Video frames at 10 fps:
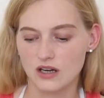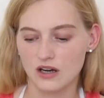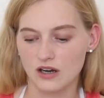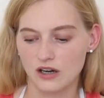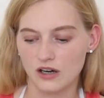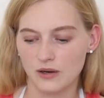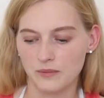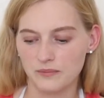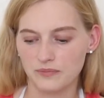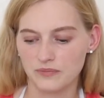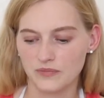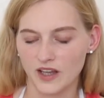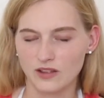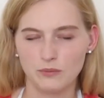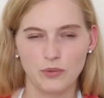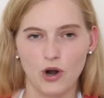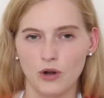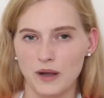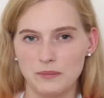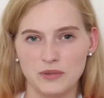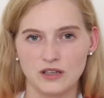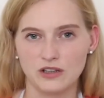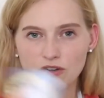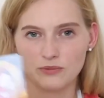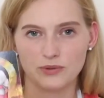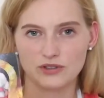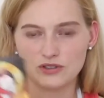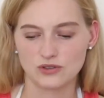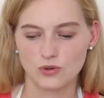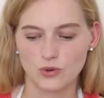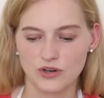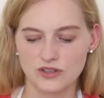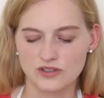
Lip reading: like the ball might be in the other person's court.